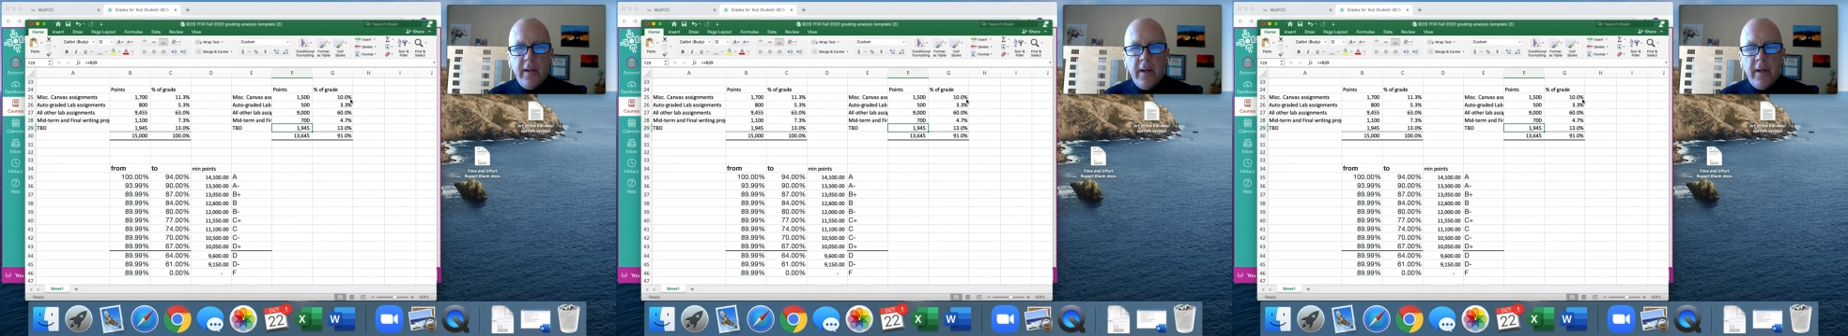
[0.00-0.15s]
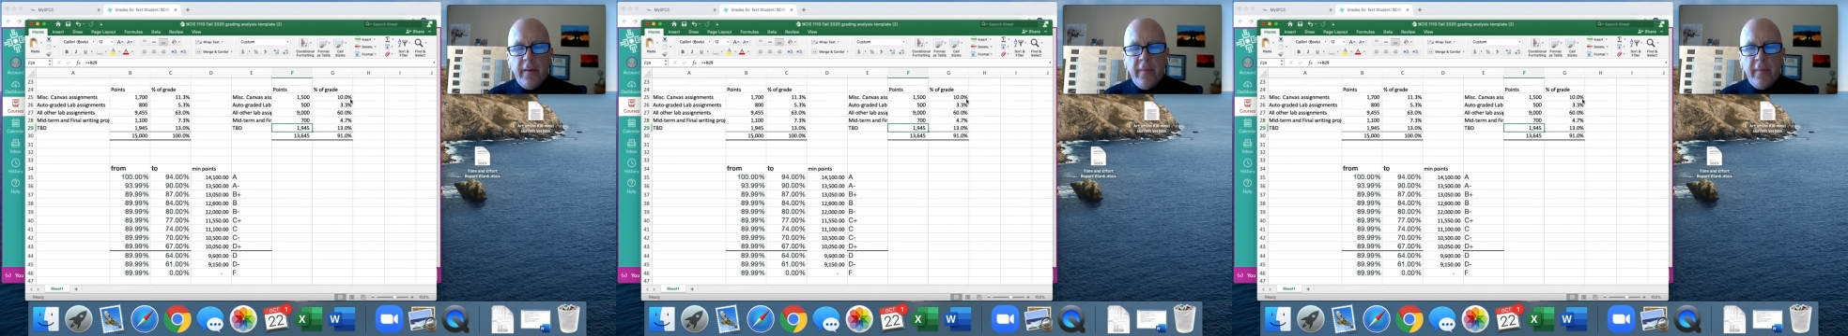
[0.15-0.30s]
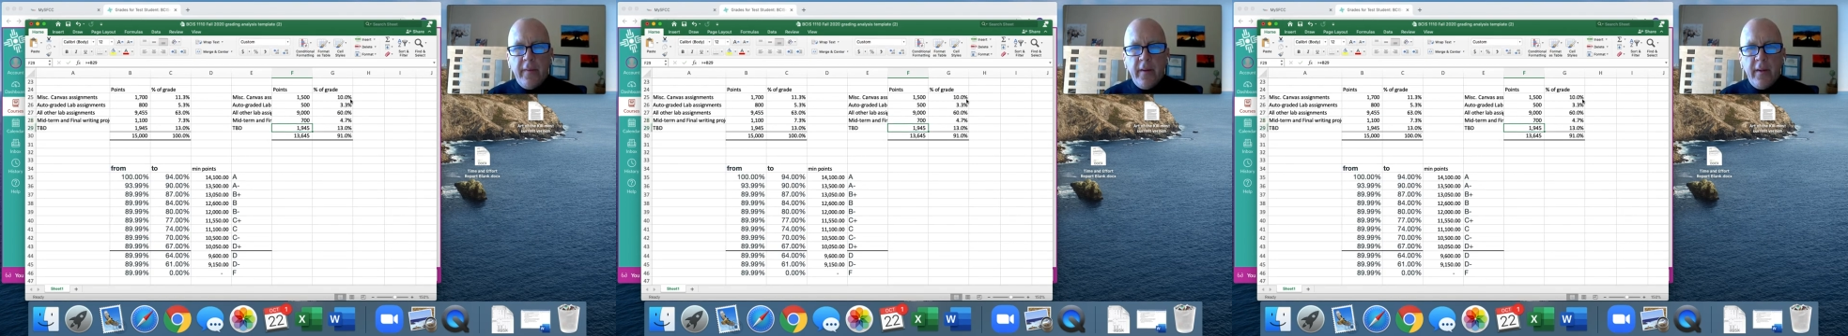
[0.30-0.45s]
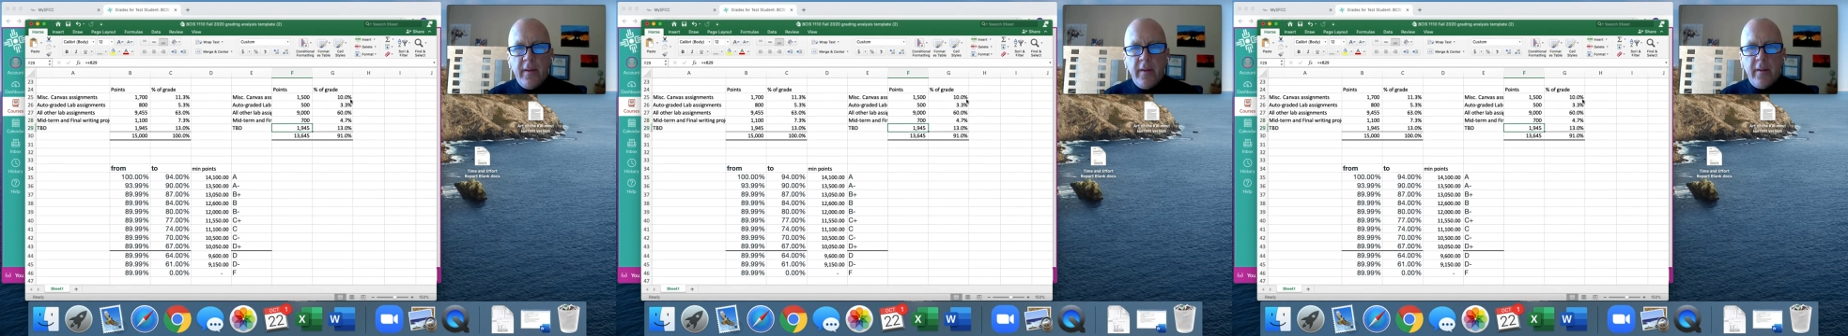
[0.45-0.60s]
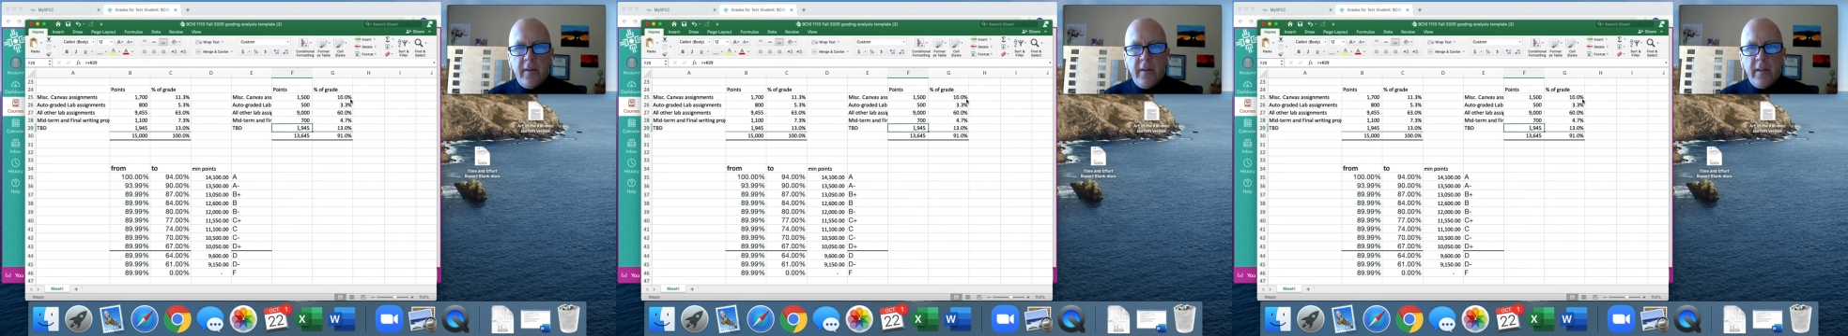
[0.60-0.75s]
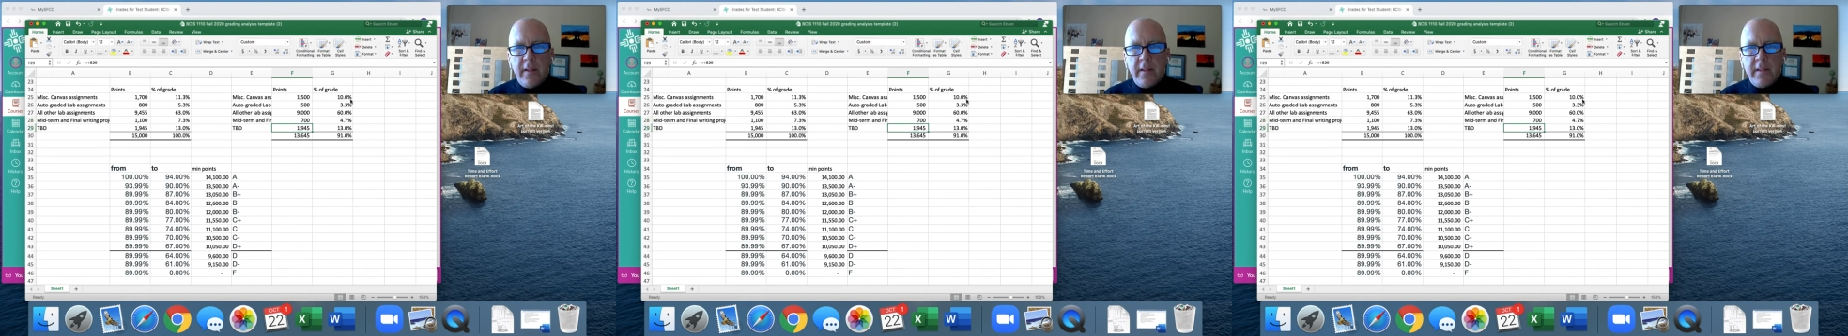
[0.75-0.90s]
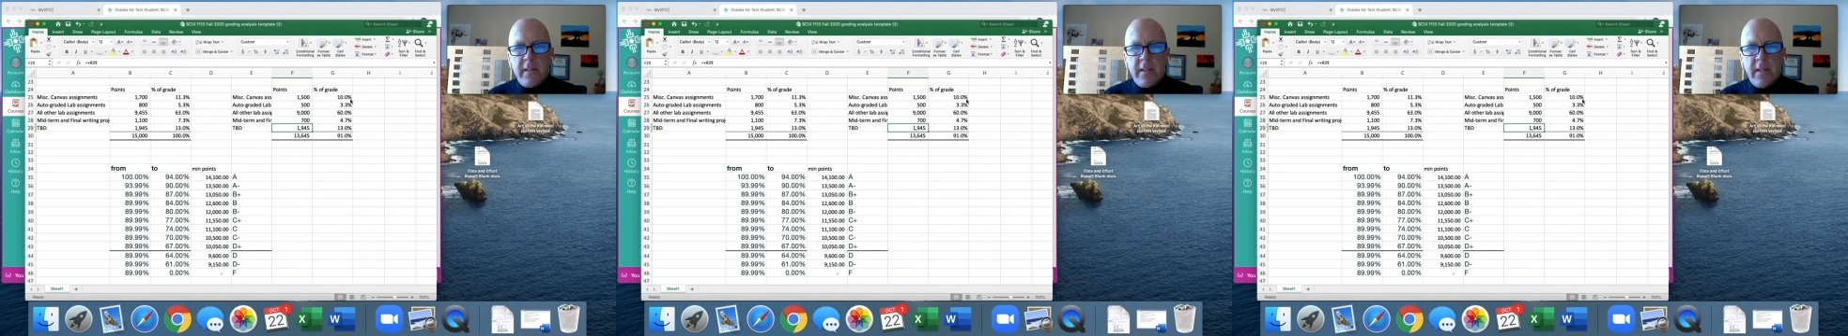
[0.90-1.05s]
and then
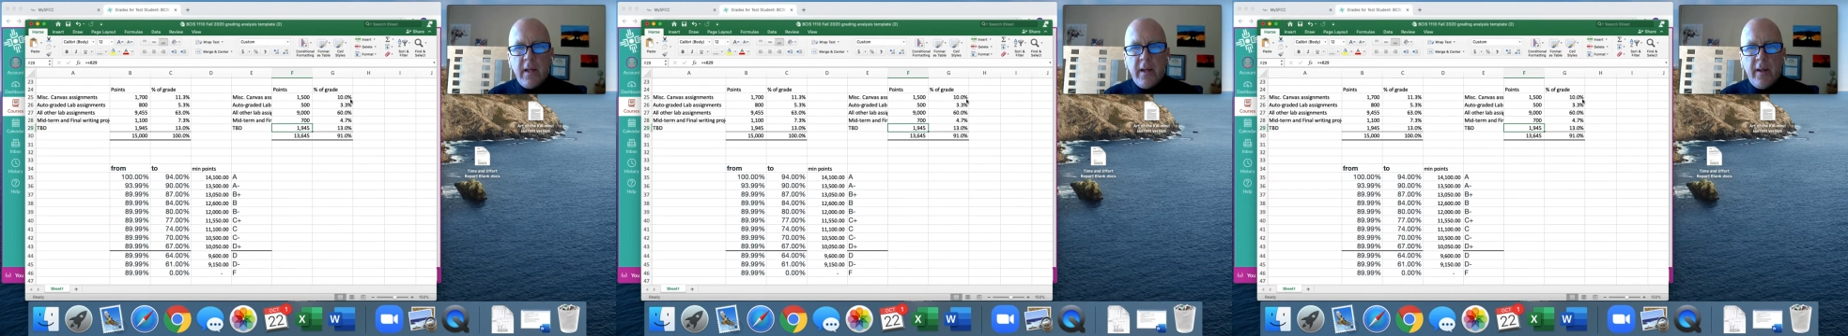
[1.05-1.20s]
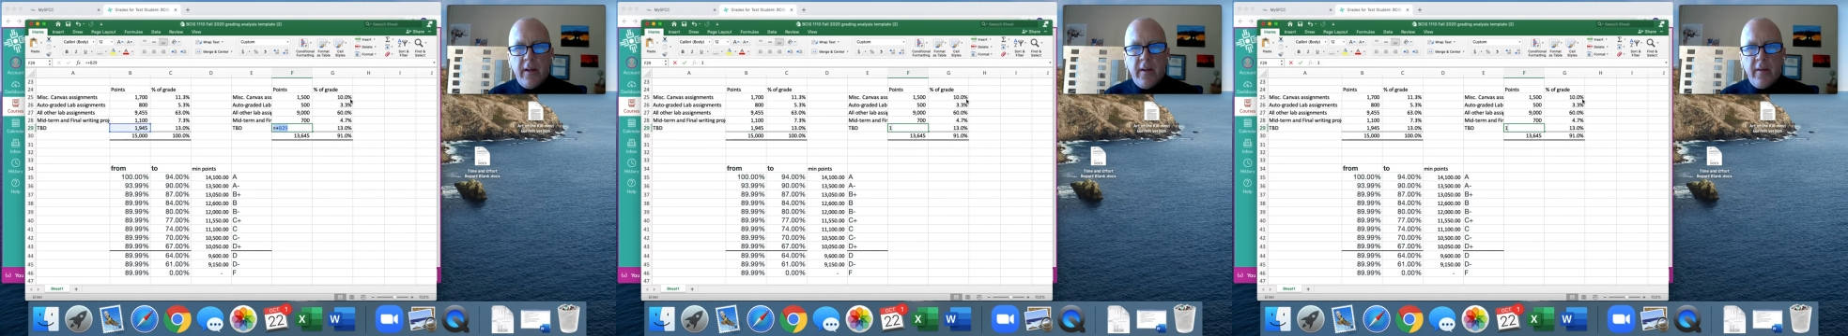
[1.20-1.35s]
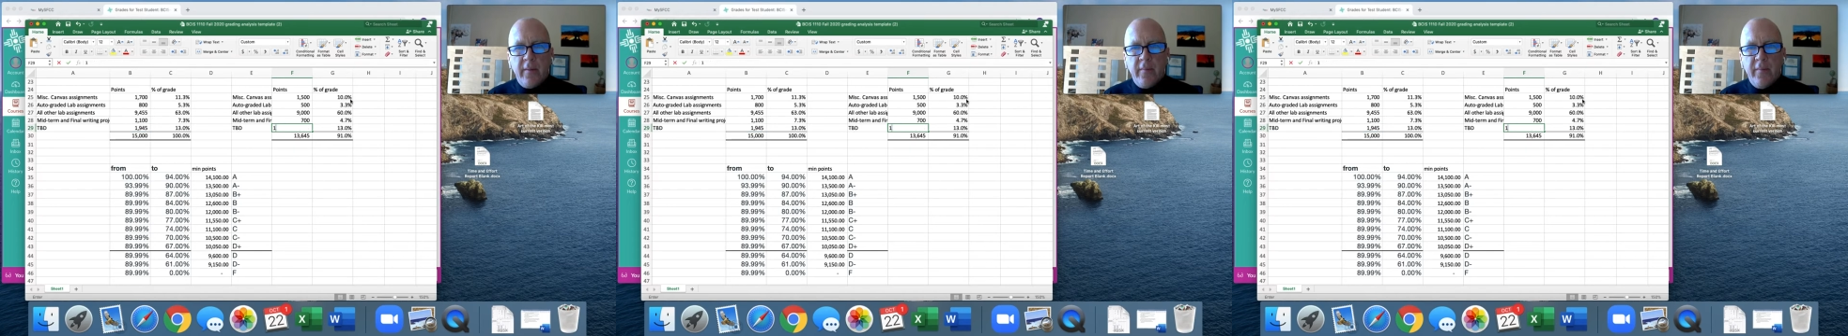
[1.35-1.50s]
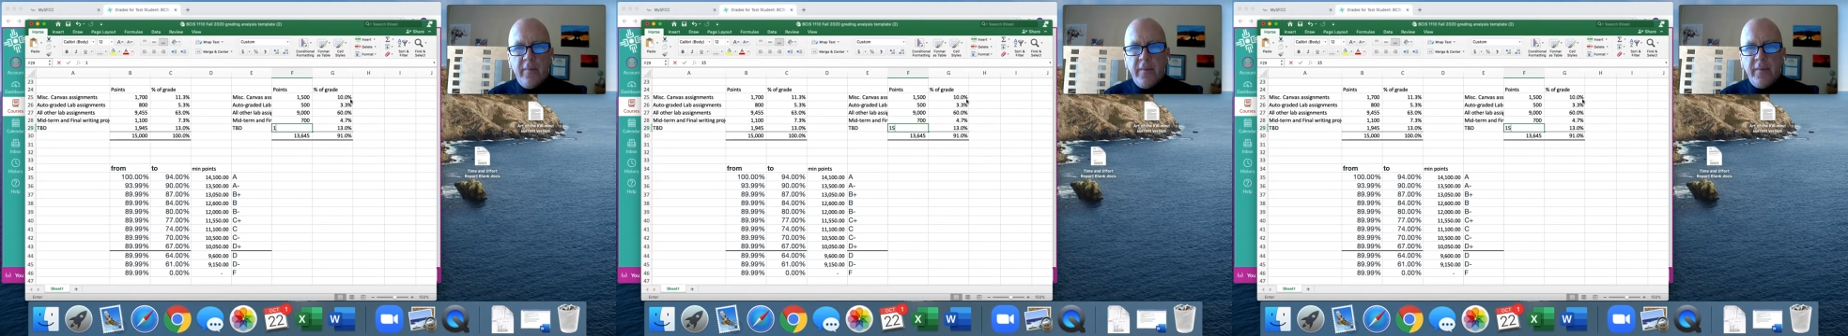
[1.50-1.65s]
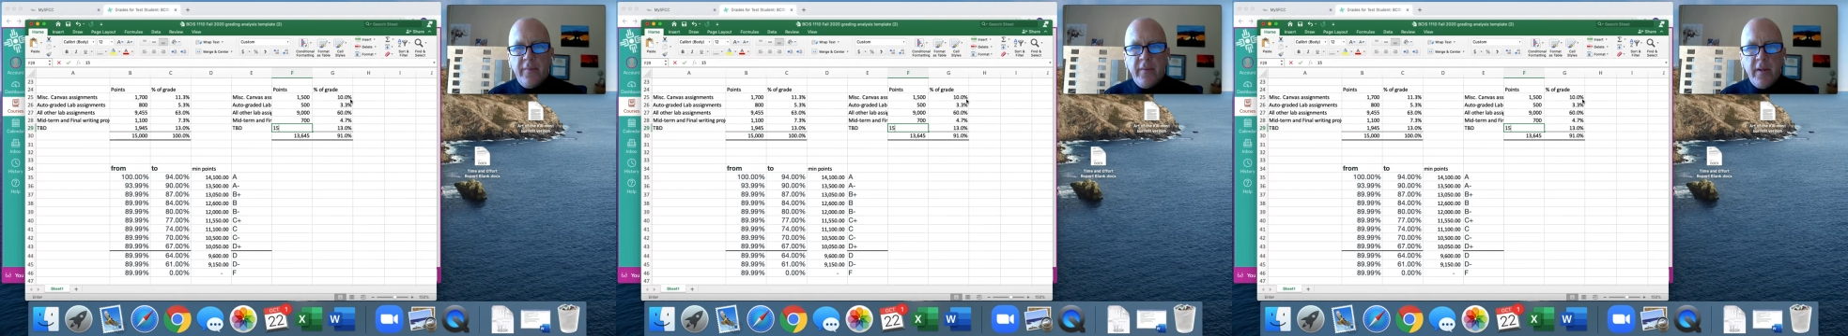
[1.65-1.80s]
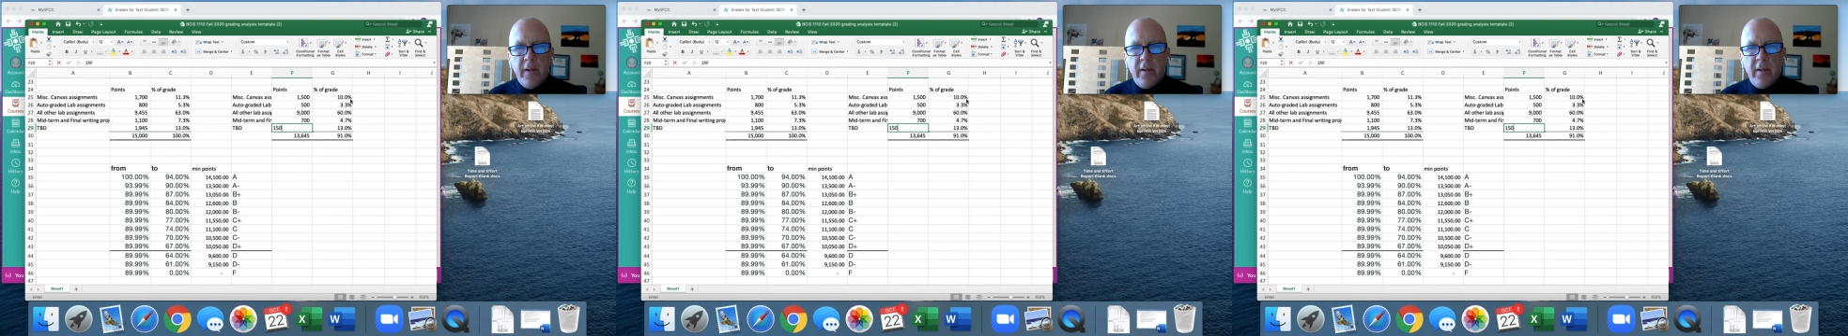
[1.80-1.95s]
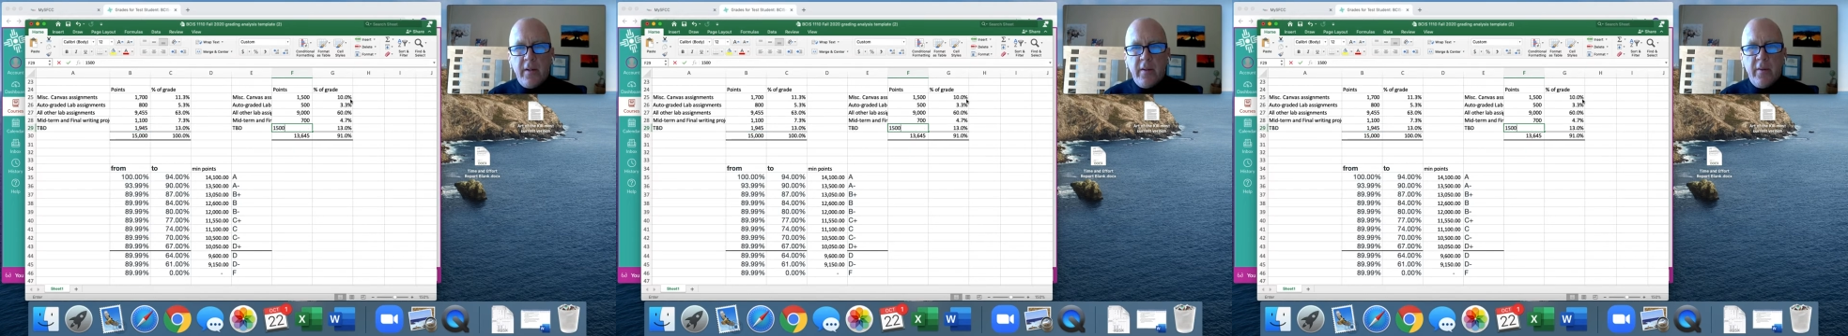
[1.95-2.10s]
this I get
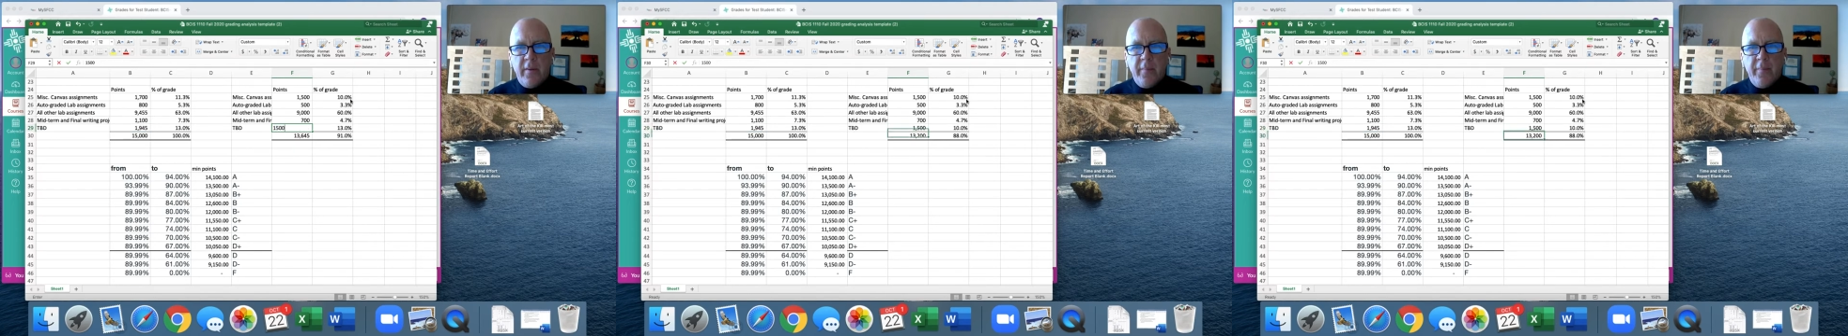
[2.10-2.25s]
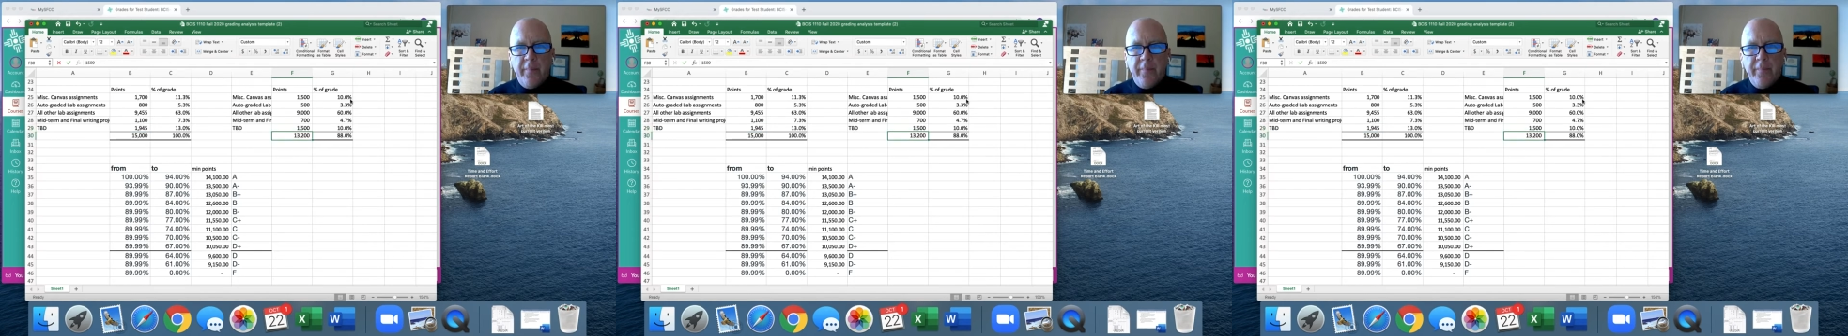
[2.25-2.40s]
1,500.